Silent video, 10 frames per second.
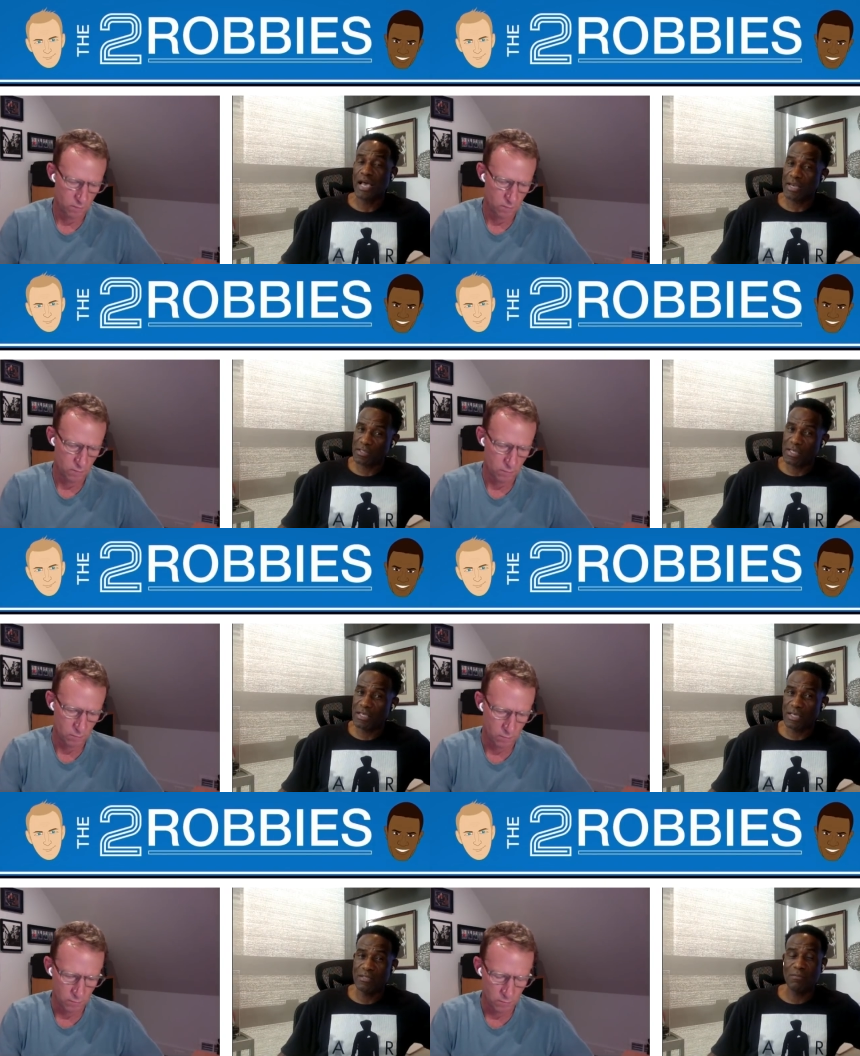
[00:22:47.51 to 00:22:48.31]
Speaker 1: And I
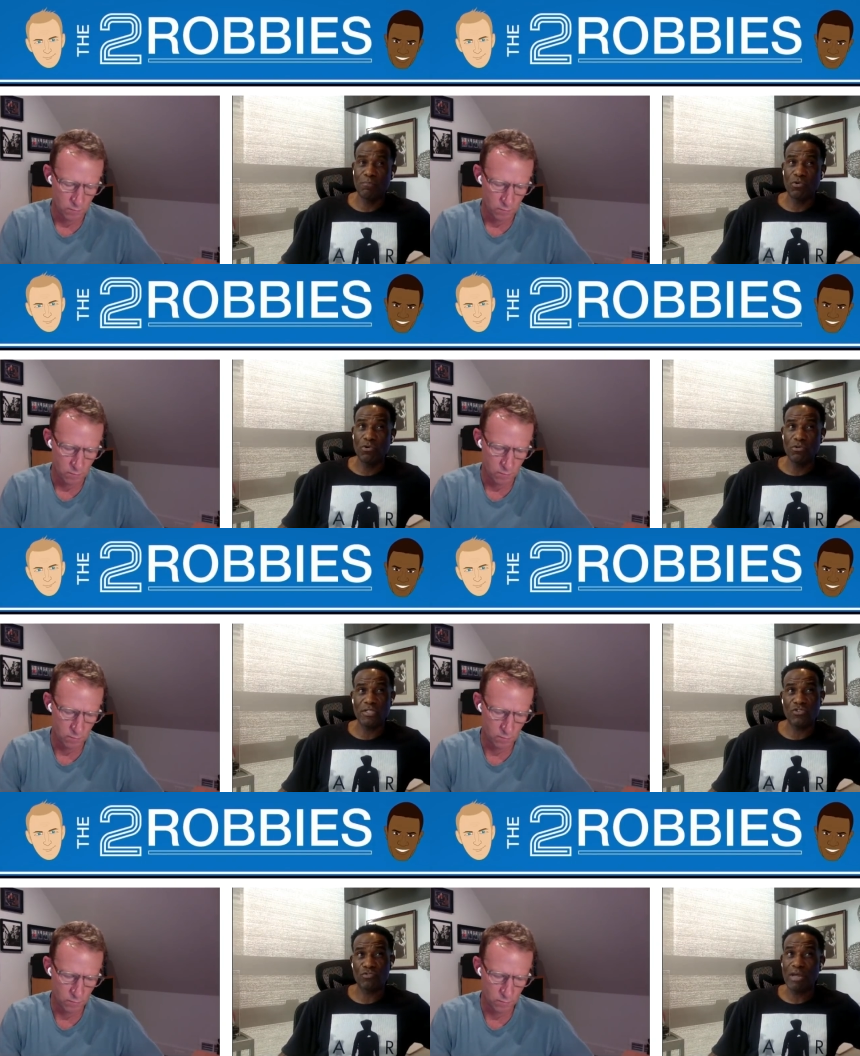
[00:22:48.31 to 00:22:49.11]
think in more
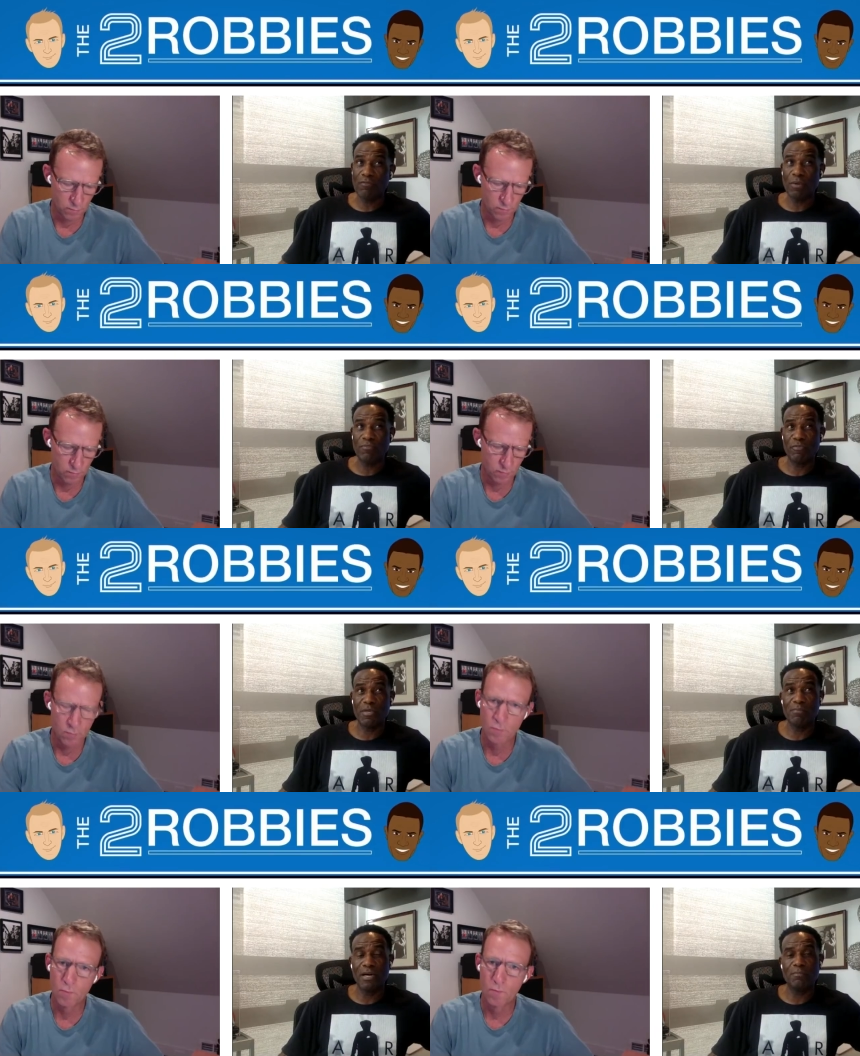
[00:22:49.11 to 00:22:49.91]
in threat, Bob, for
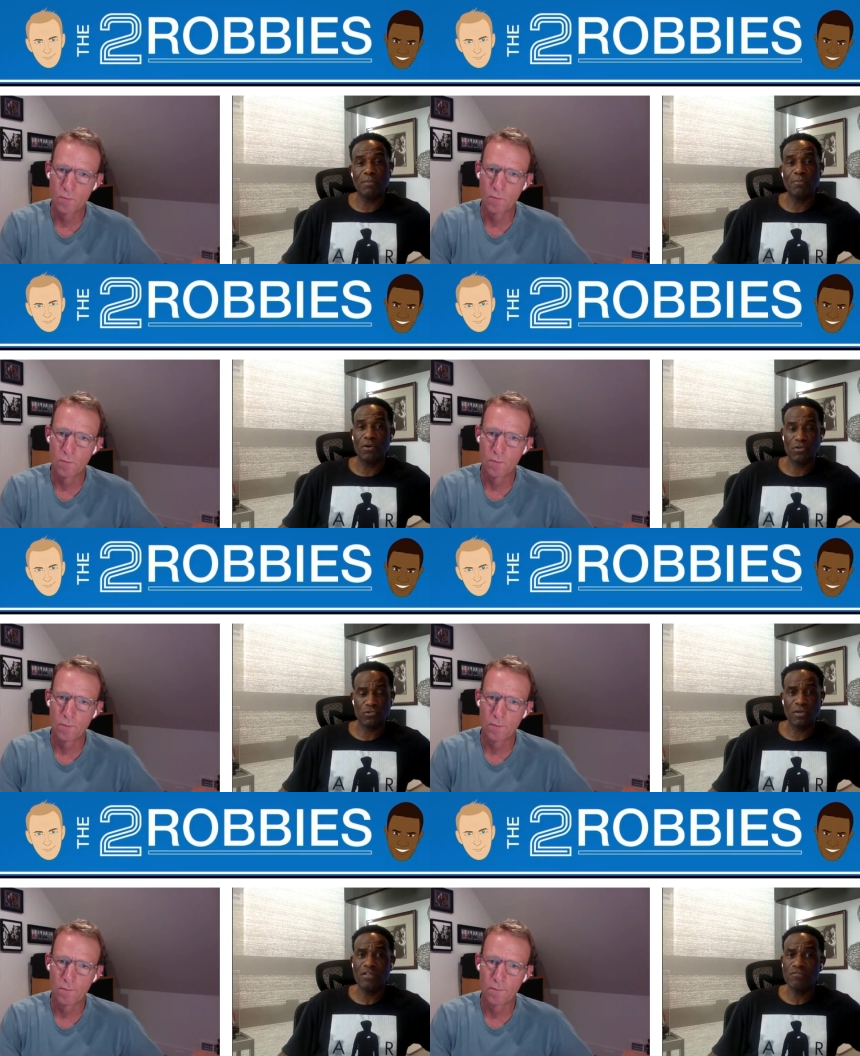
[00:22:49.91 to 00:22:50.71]
me, might be
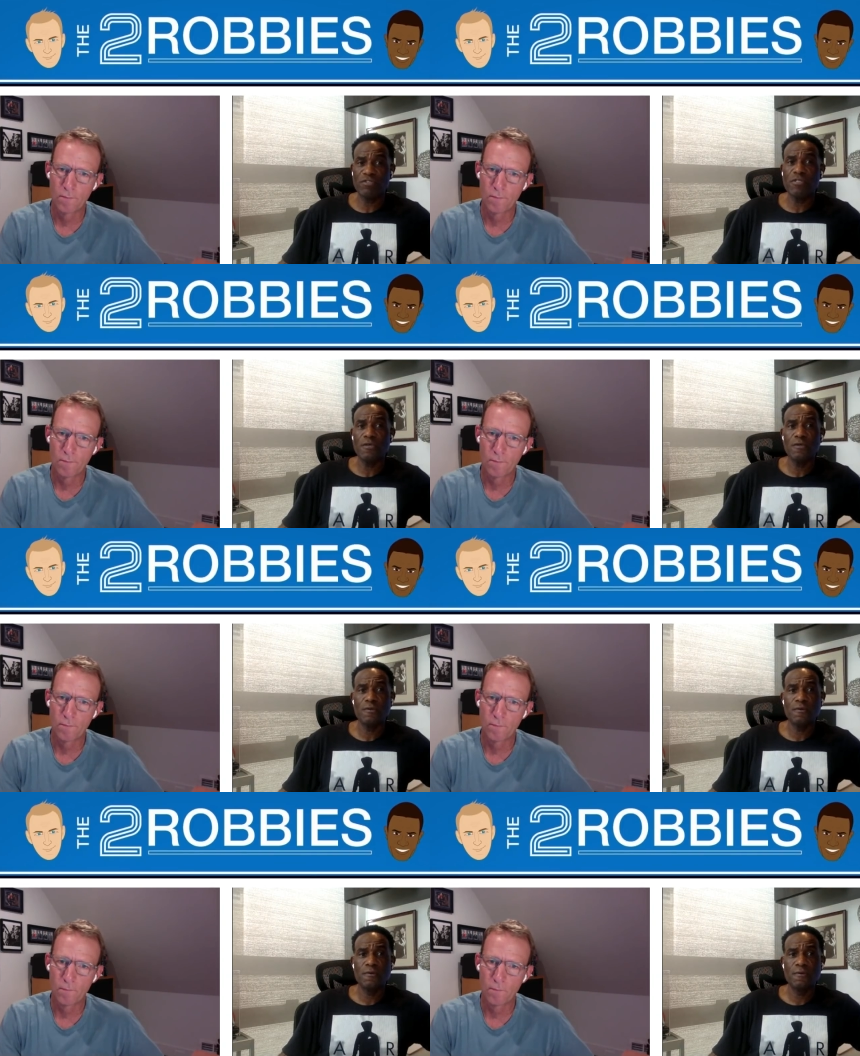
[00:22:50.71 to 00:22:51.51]
Marcus Rashford.
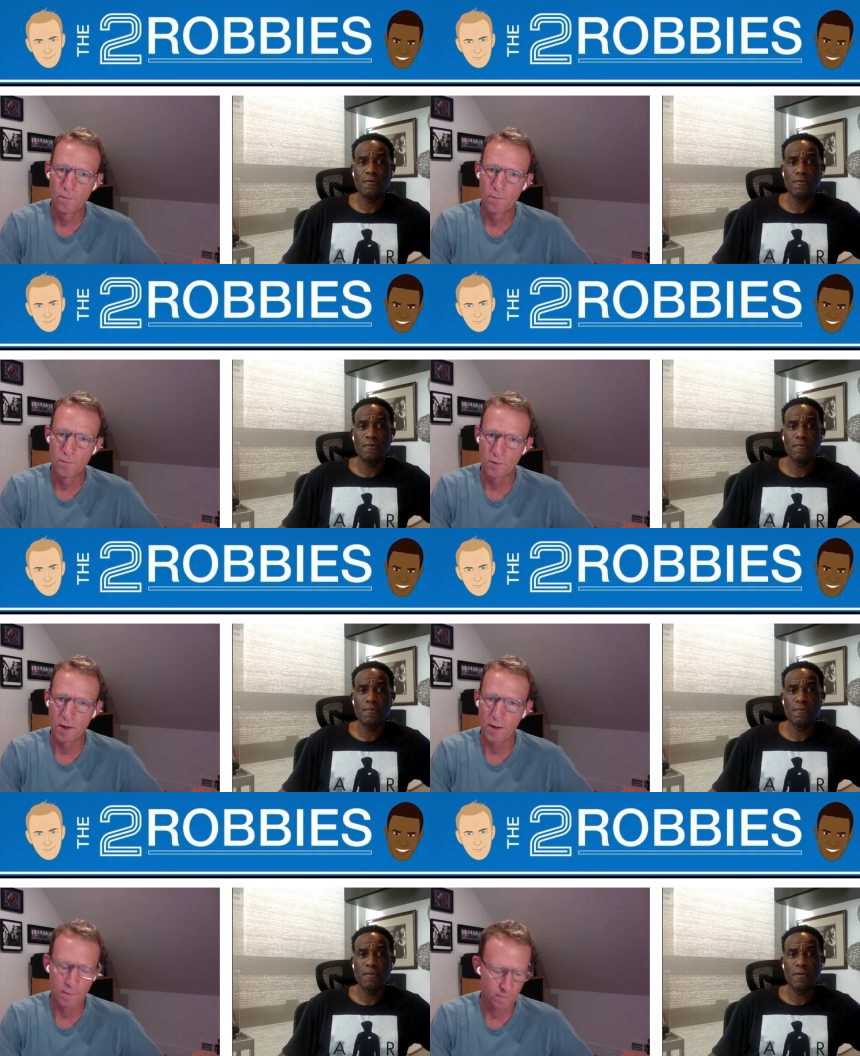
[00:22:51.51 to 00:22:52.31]

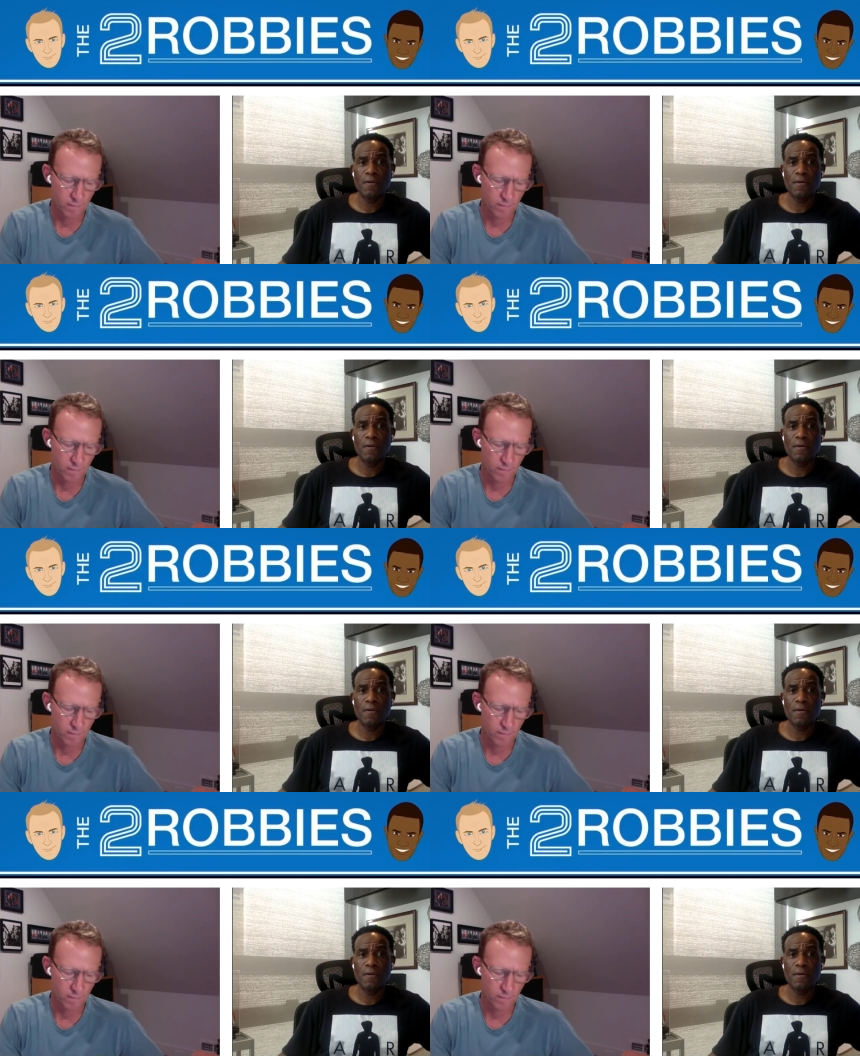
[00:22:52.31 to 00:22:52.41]
Yeah.